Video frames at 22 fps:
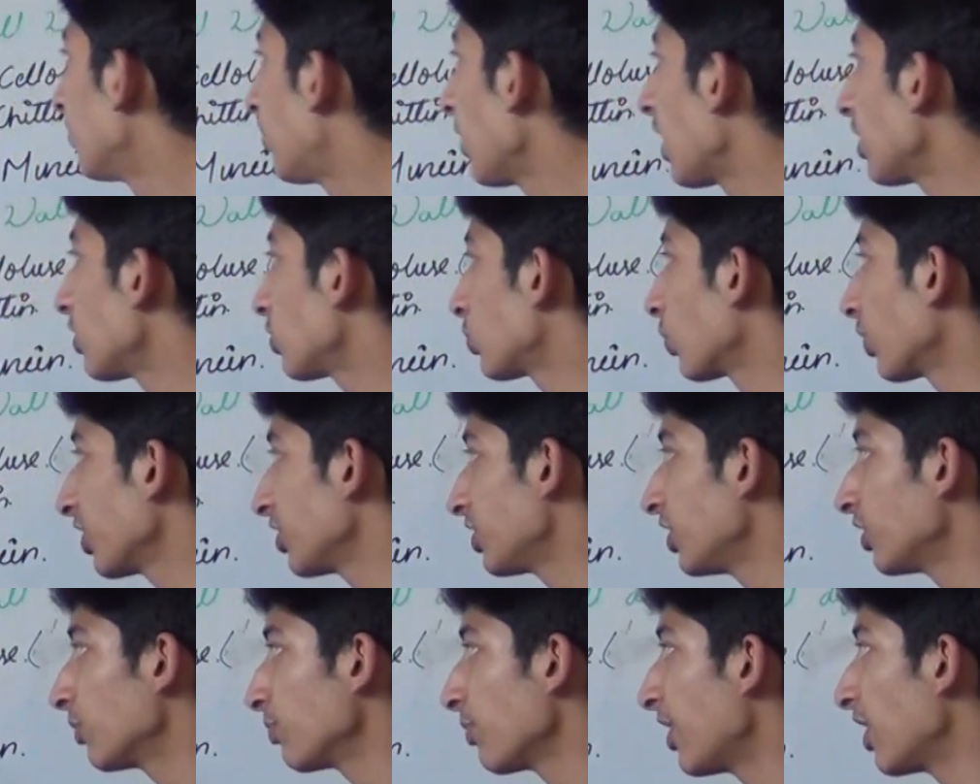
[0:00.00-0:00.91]
plants, what
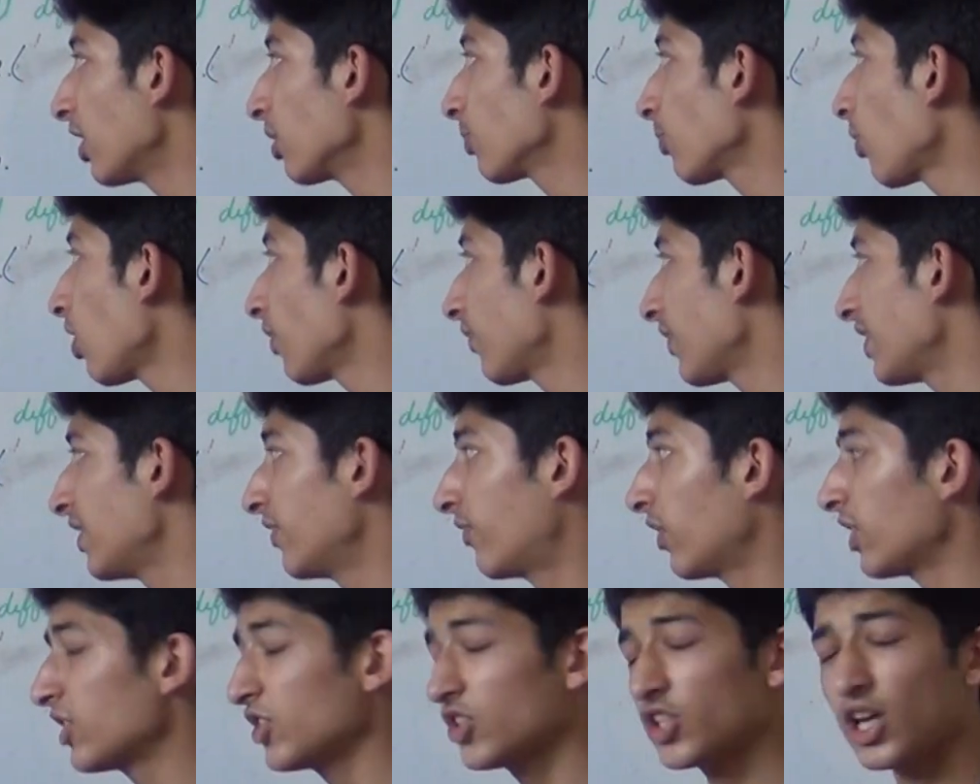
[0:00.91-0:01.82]
is it made up of, in
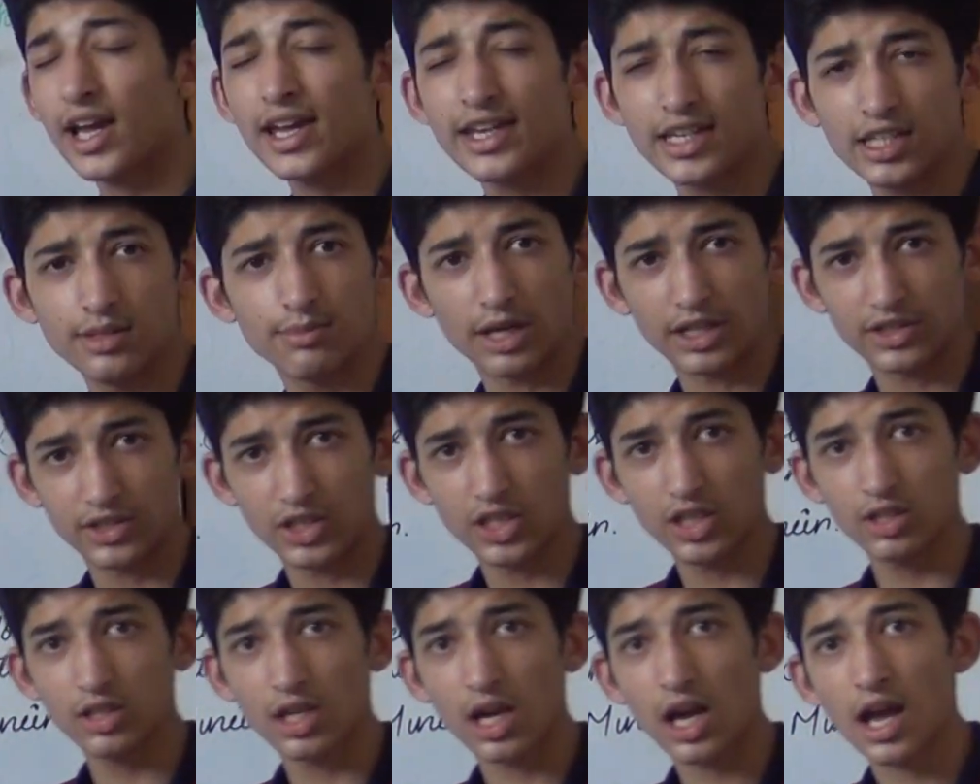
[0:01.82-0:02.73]
fungi, in
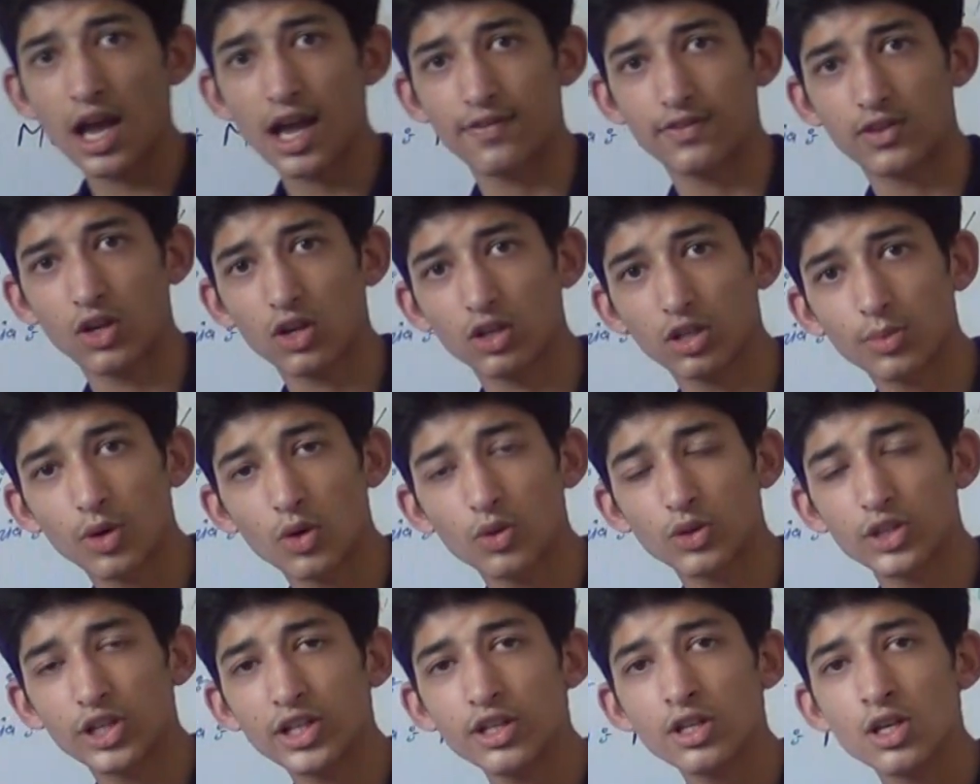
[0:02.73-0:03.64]
bacteria, I have talked
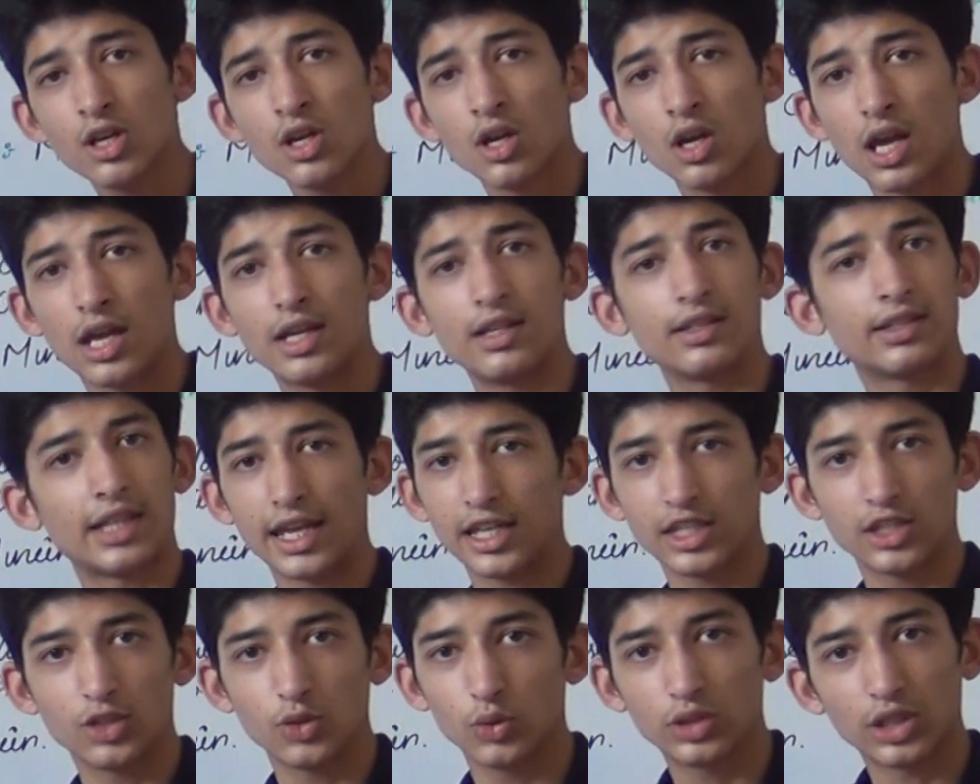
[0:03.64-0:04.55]
about it, and
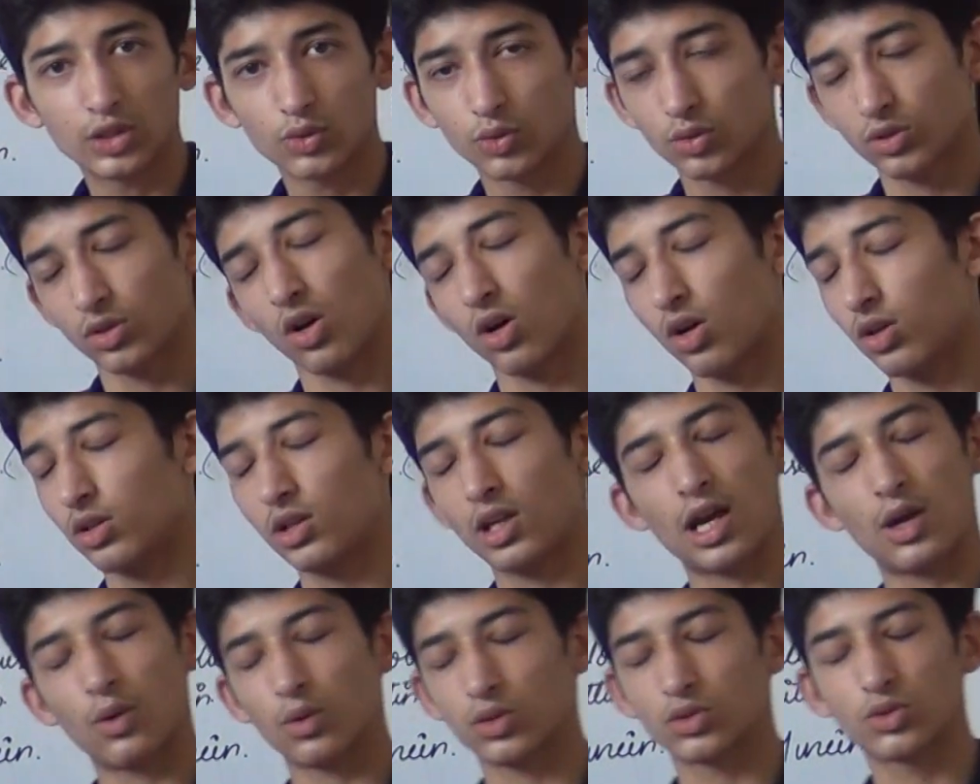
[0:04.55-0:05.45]
thank you. That was
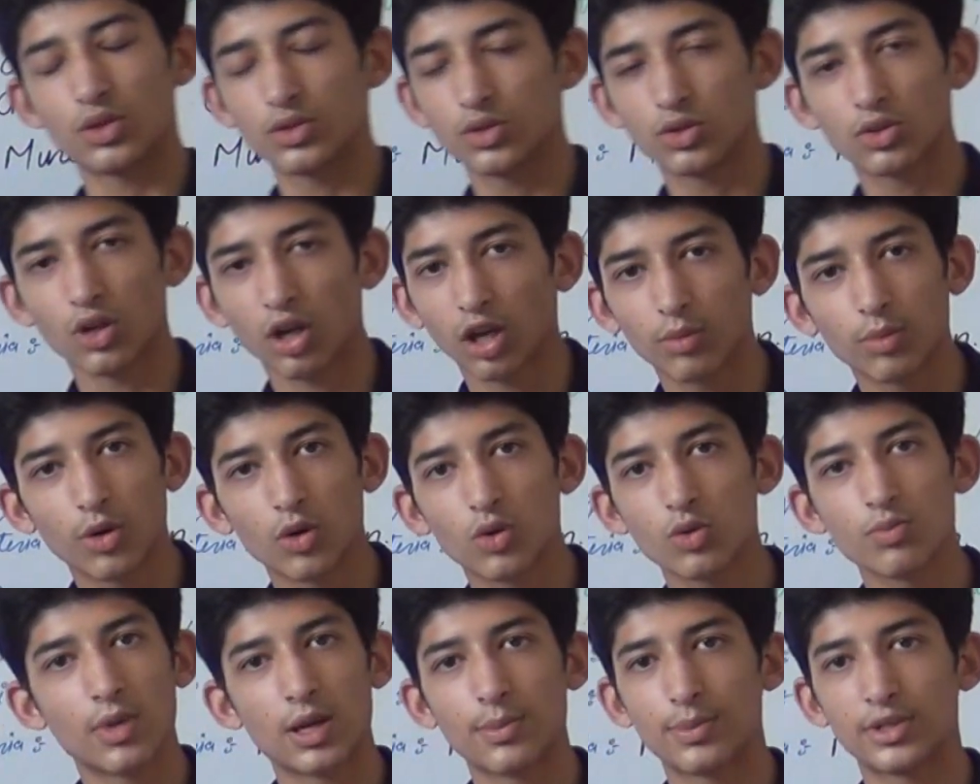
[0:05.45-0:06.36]
all I was going to talk
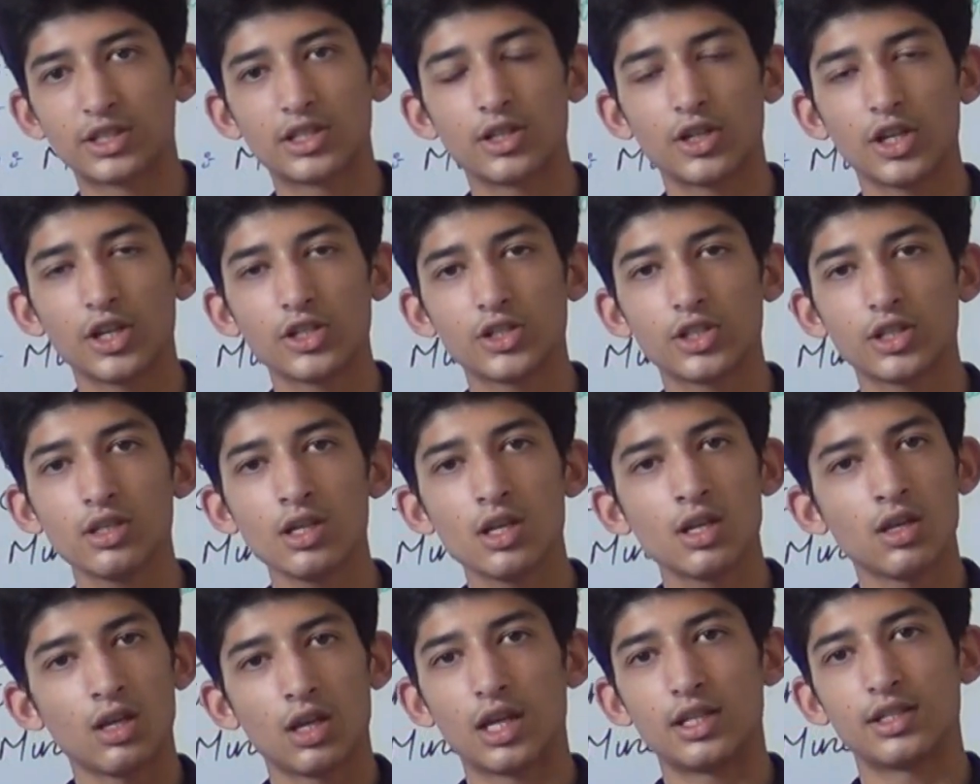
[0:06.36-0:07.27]
about my presentation
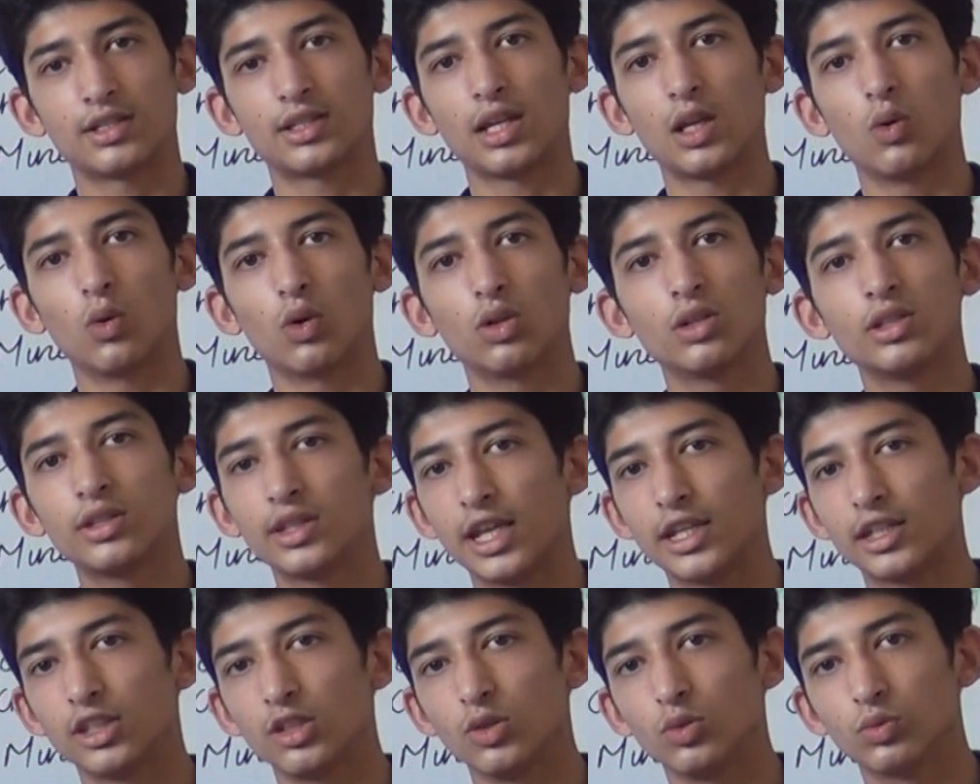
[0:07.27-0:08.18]
and cell wall.
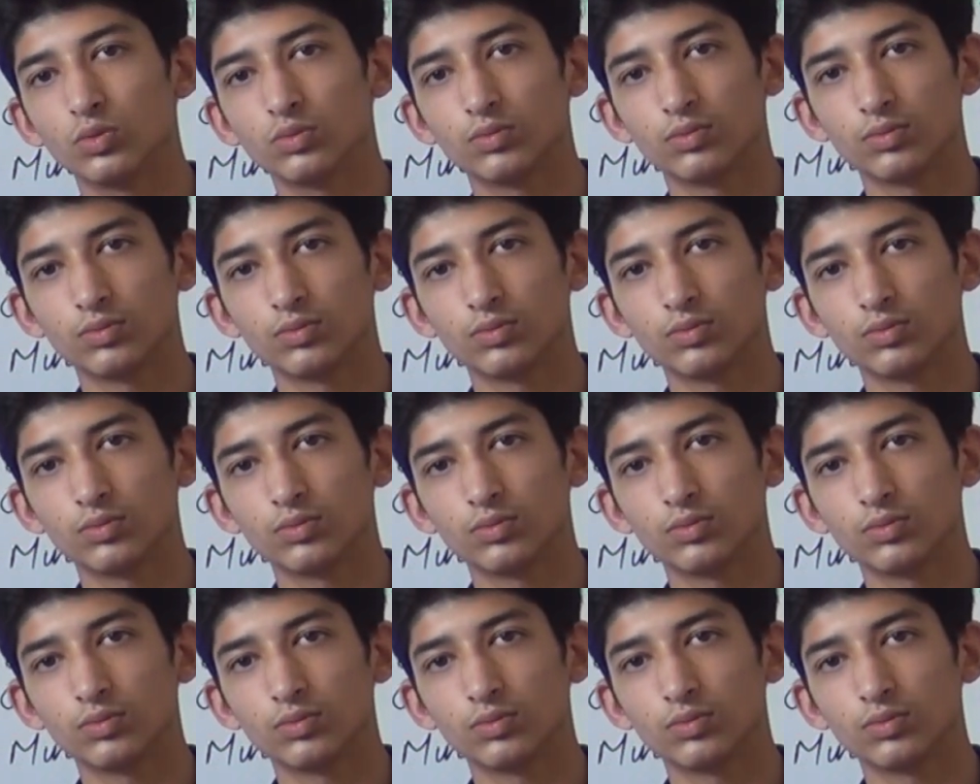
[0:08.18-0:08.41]
Thank you.